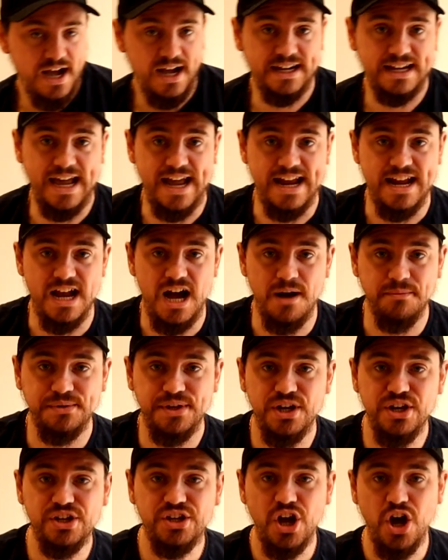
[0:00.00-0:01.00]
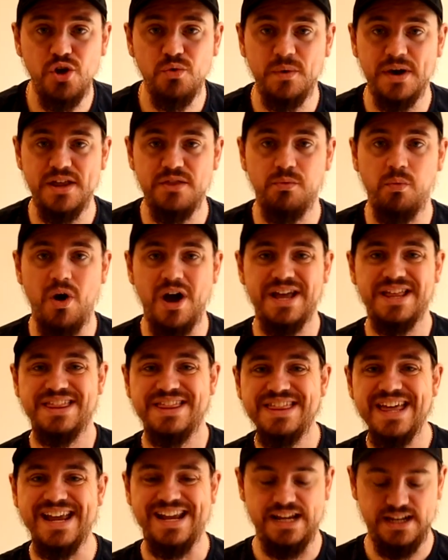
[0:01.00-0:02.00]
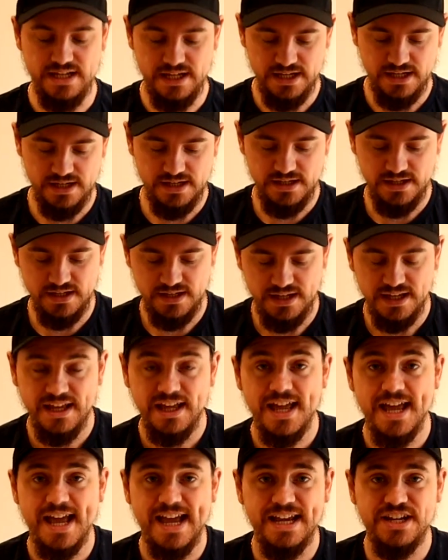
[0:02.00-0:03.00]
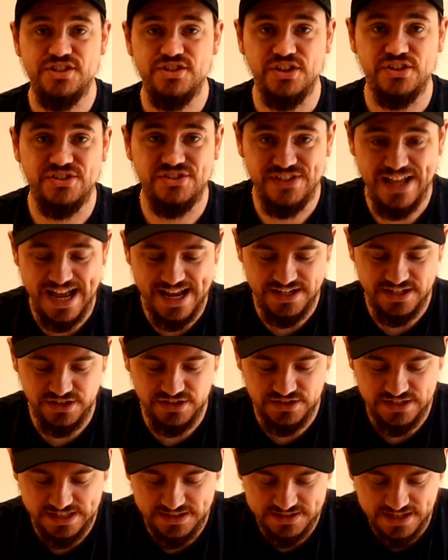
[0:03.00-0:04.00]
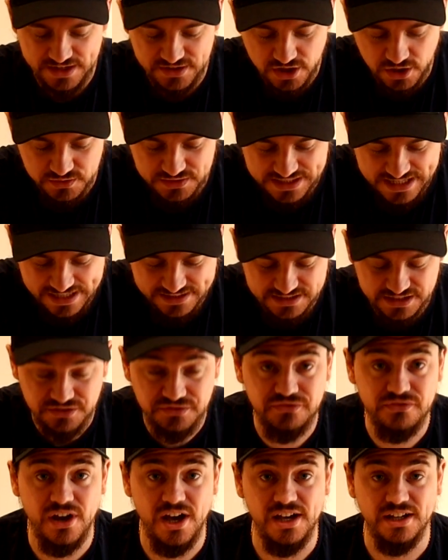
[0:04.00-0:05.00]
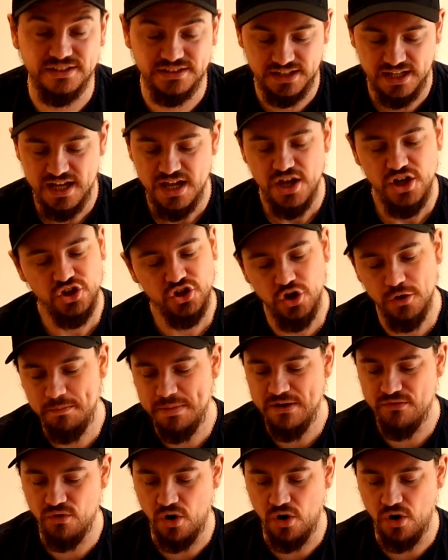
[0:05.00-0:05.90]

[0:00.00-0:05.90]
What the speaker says: Okay, I'm gonna go with what I think is just standard Nintendo DS's first. Could be